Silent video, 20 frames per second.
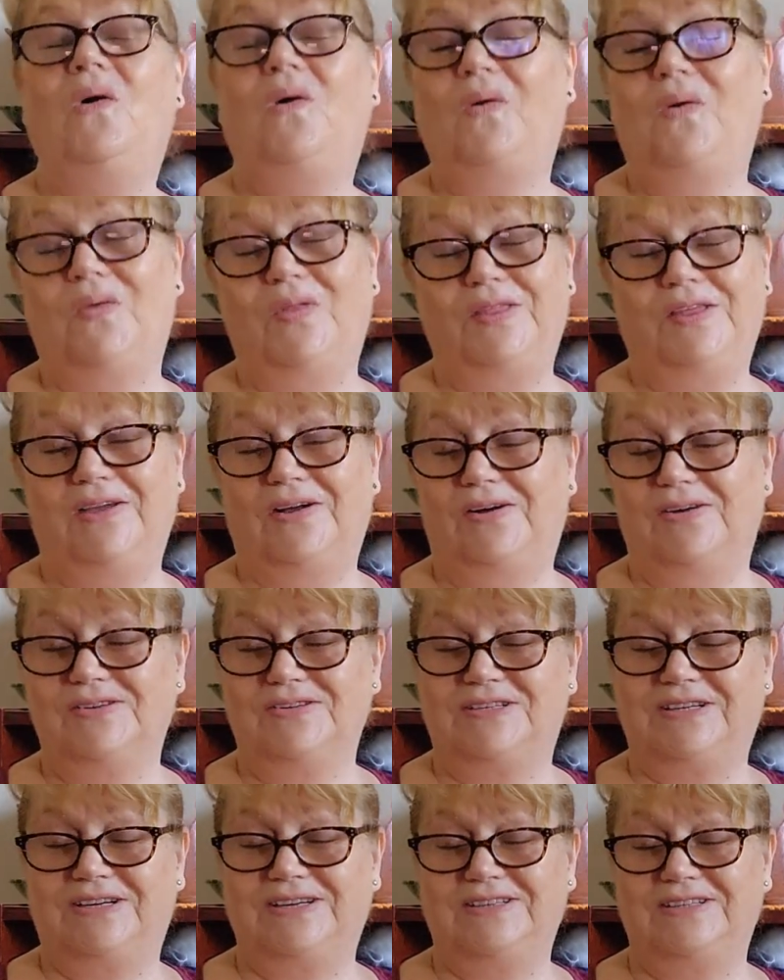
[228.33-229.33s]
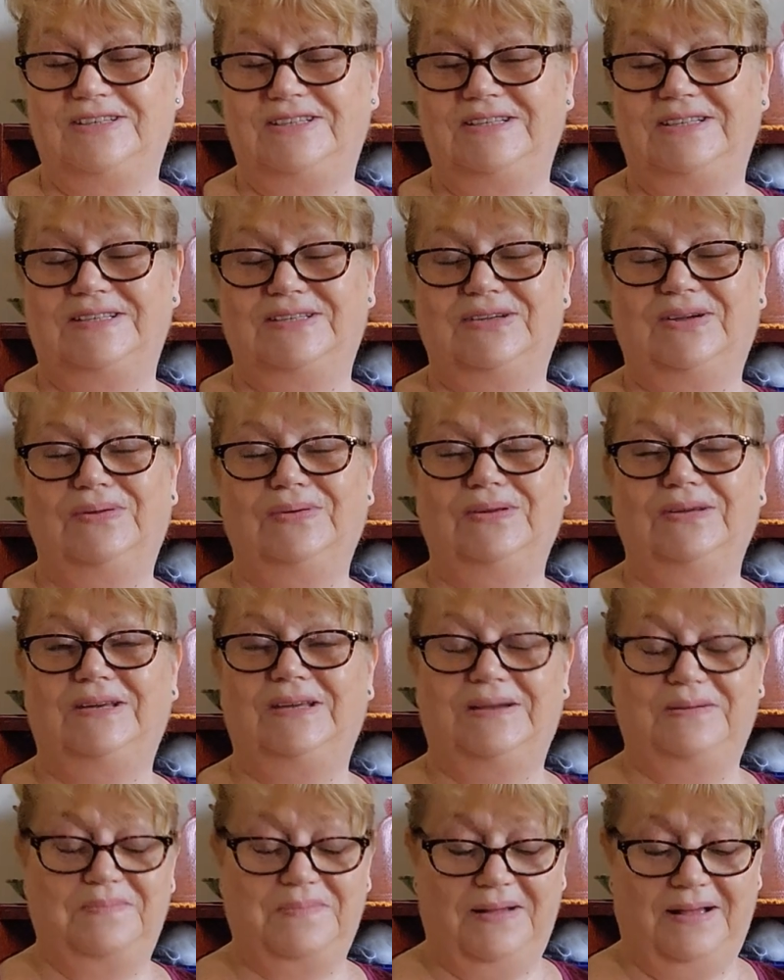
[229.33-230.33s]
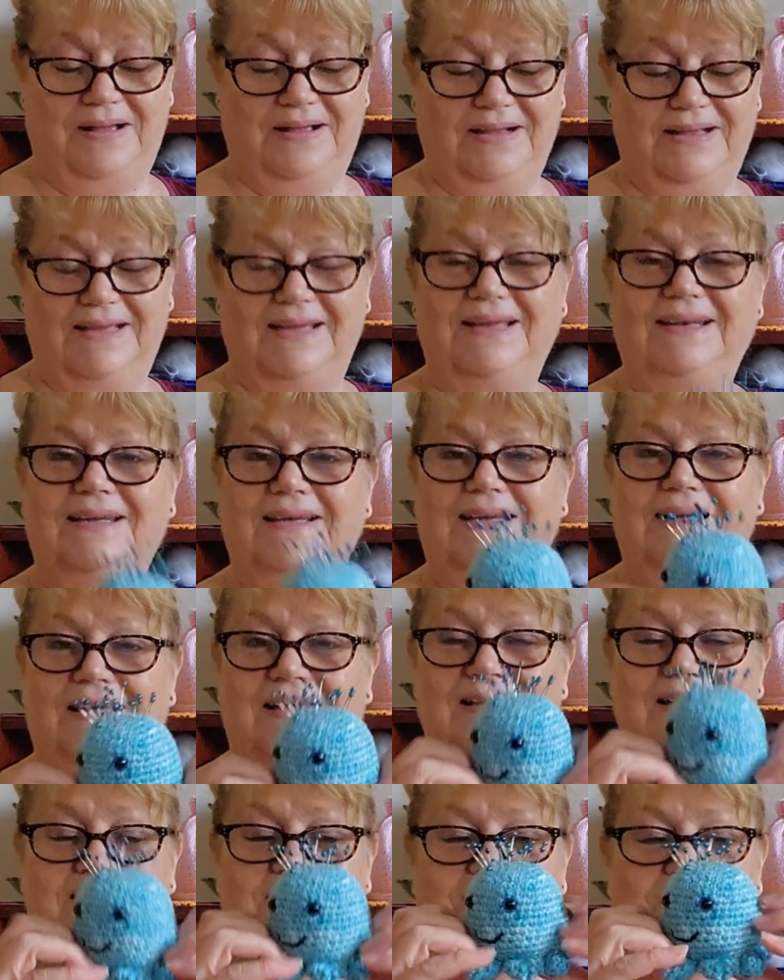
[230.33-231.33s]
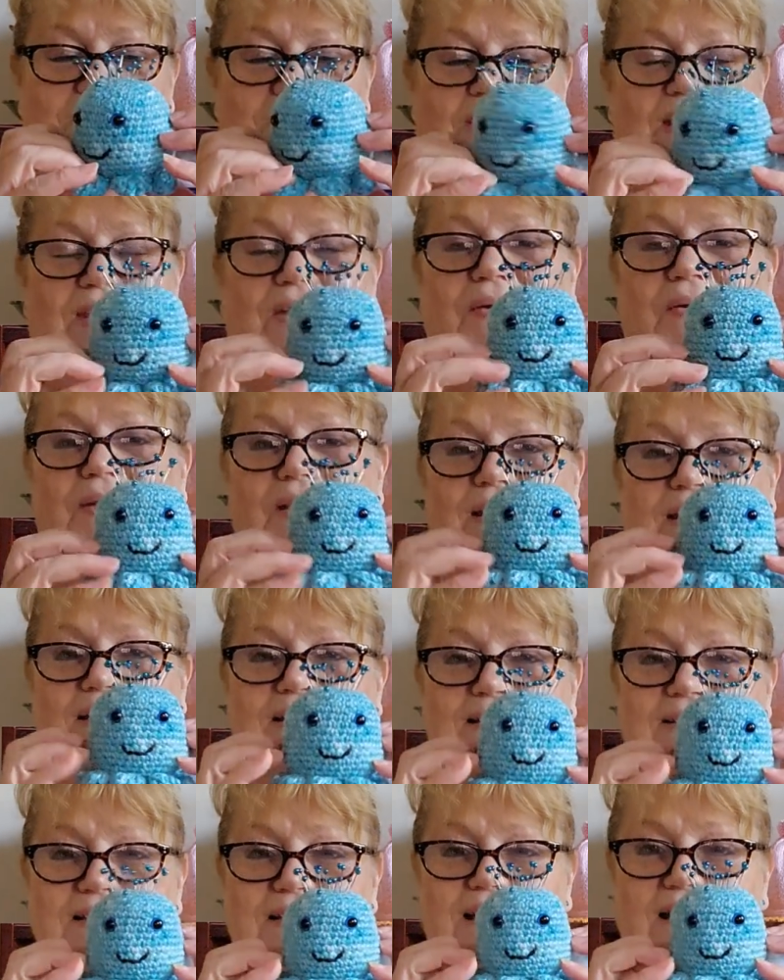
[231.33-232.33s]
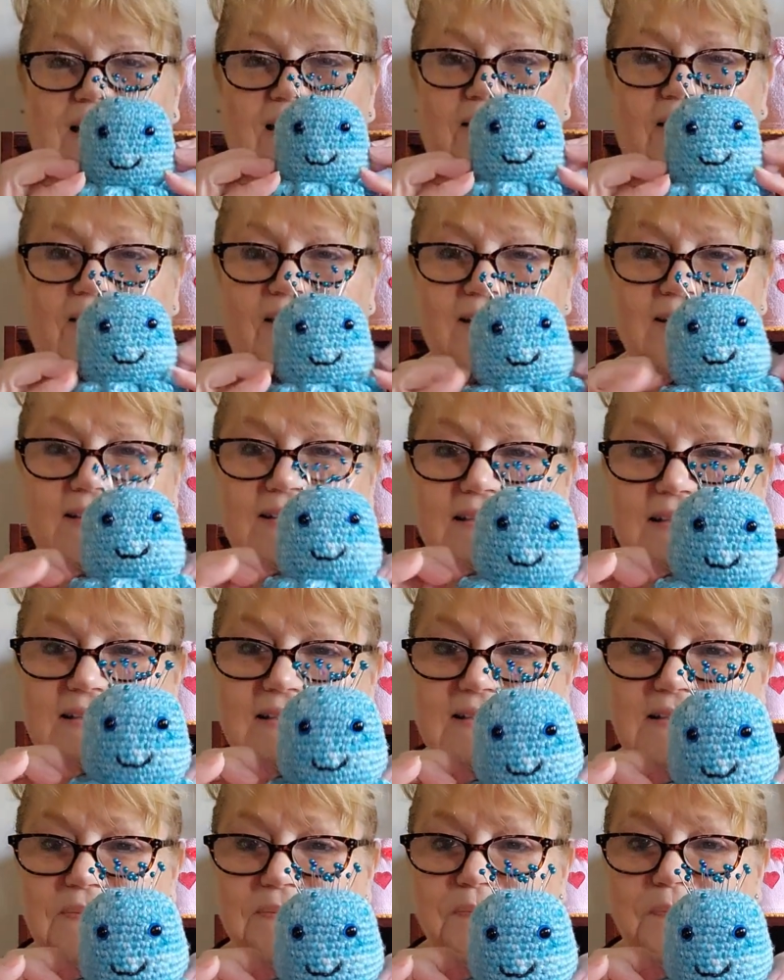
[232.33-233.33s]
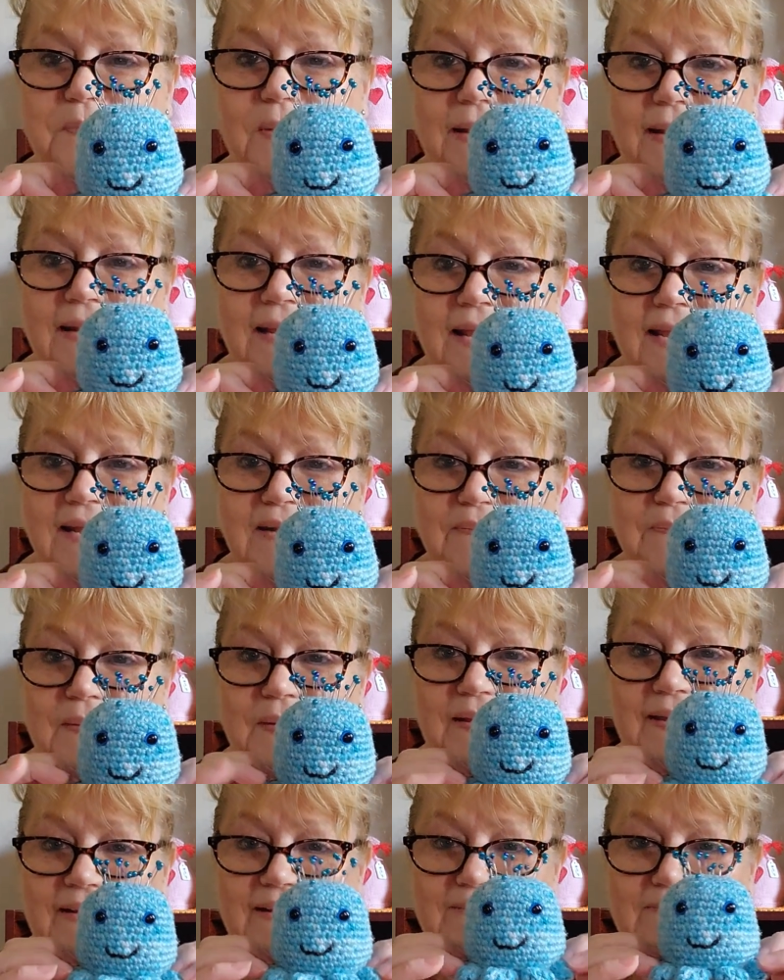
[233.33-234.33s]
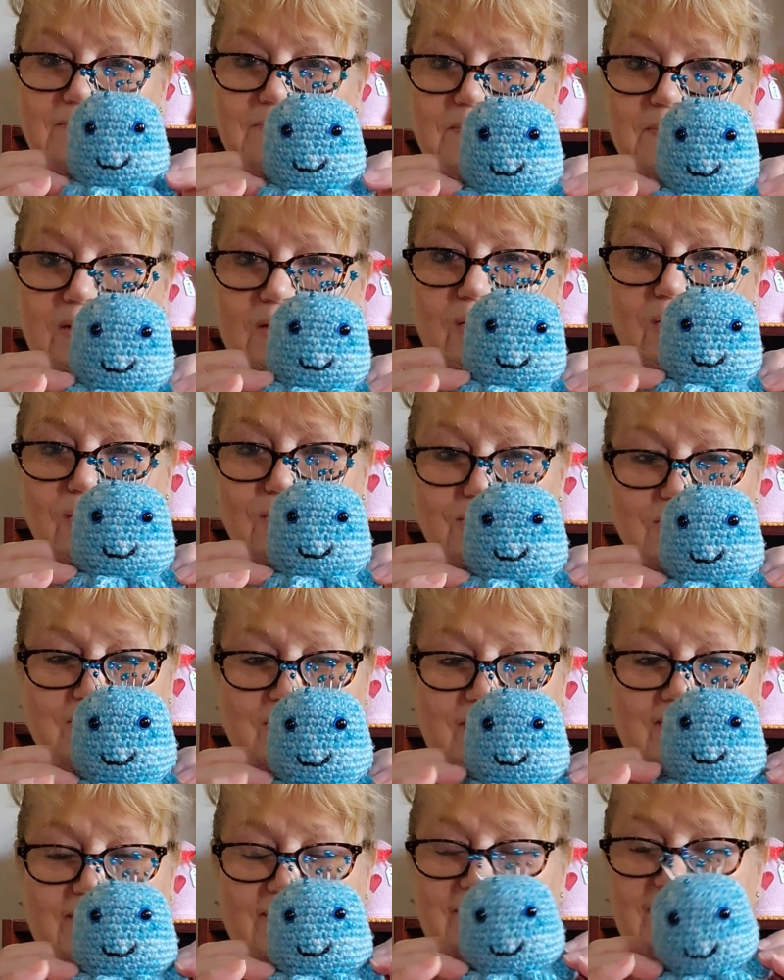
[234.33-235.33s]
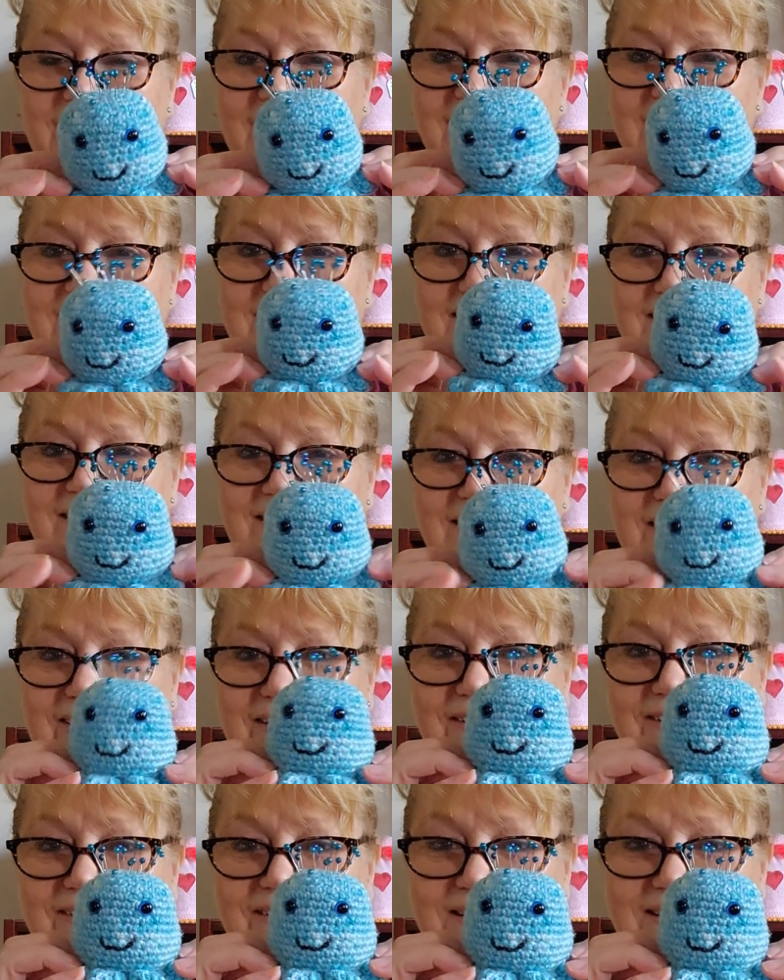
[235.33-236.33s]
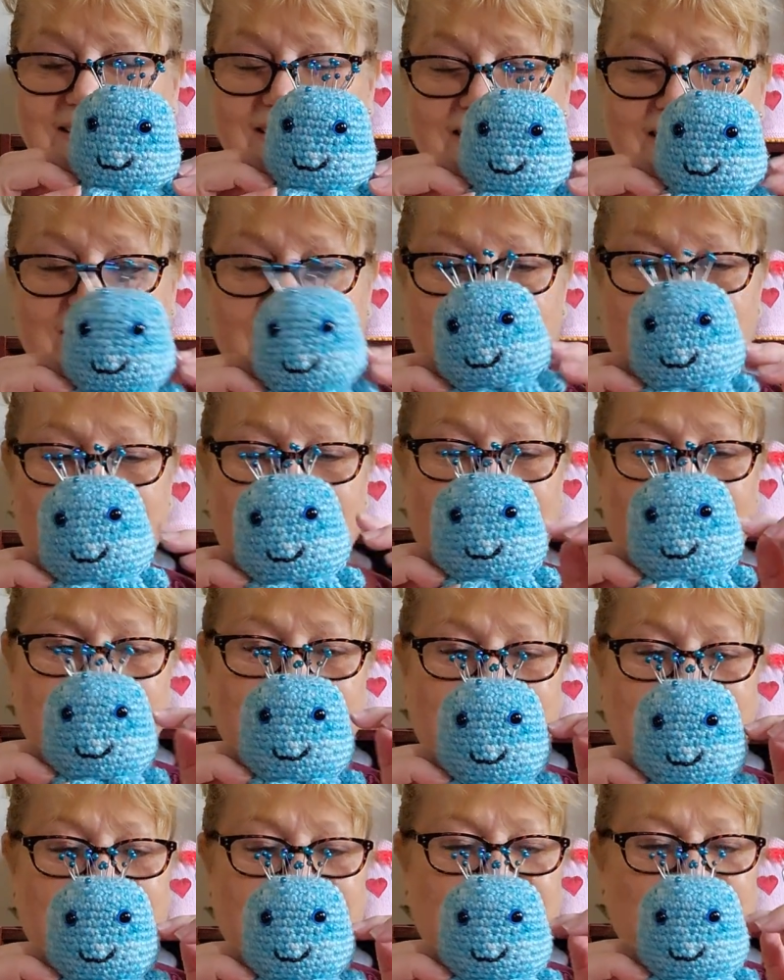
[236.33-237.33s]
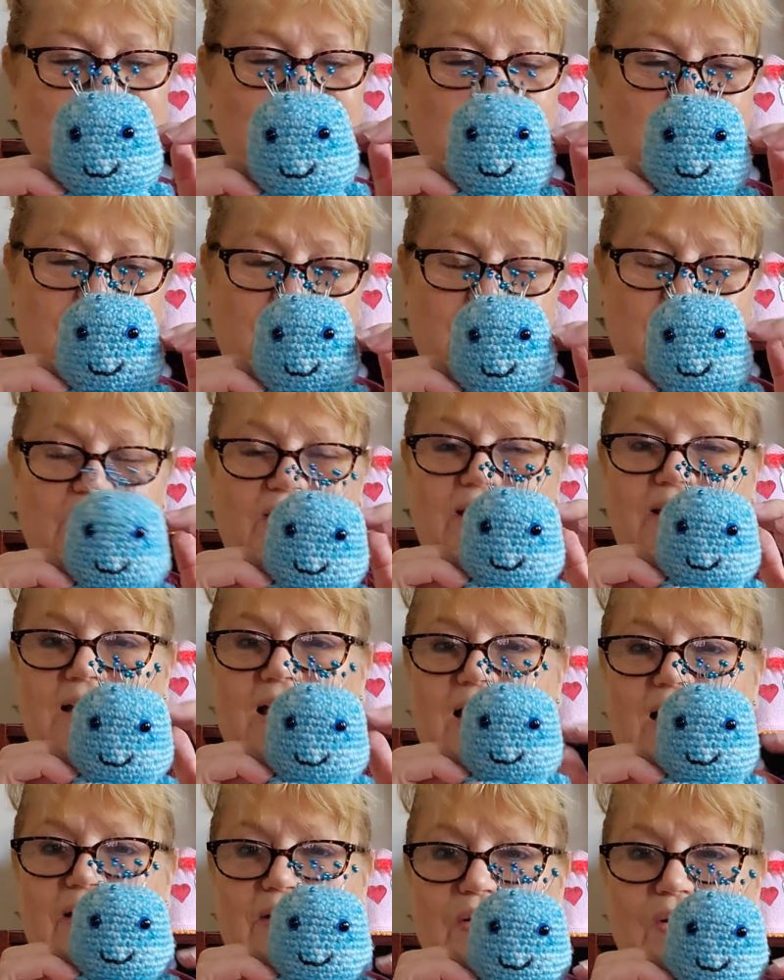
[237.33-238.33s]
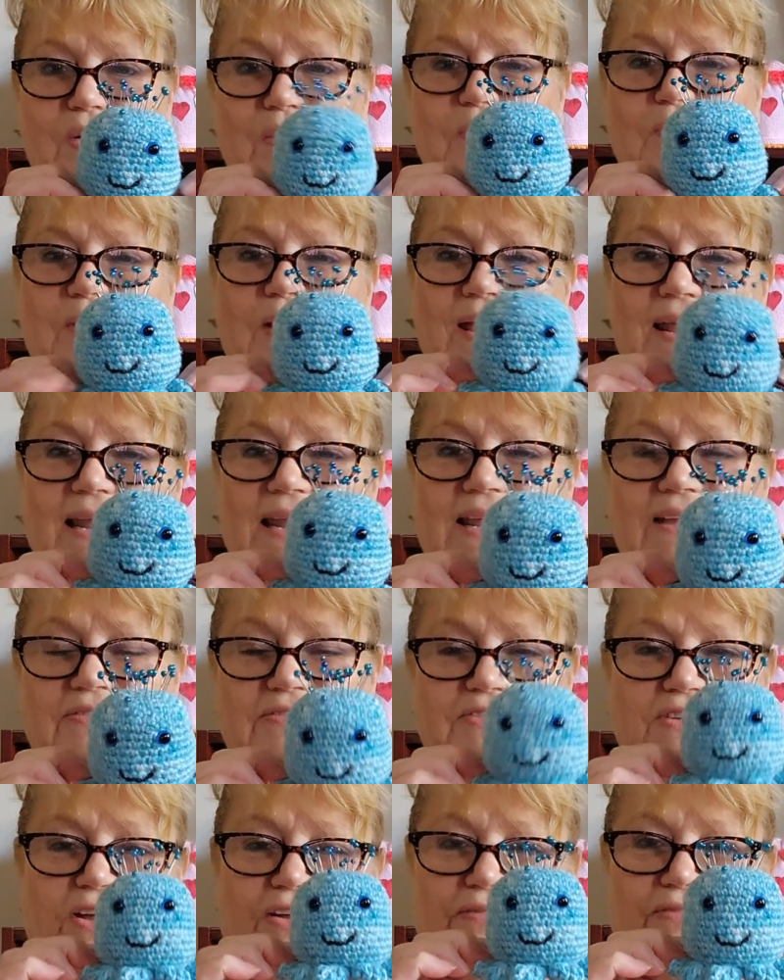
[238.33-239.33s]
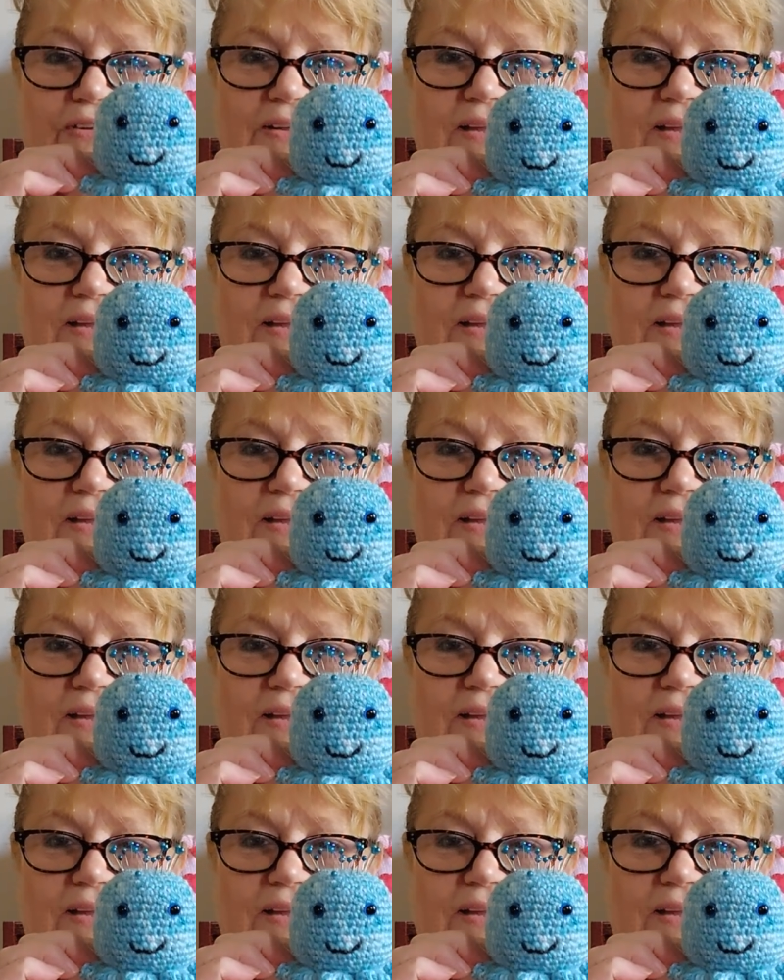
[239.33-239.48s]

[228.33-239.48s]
all the Octos she sold at her market. So here he is. This is Pinhead Pete Octo. Isn't he cute? This is a bit of Red Heart Ombre leftover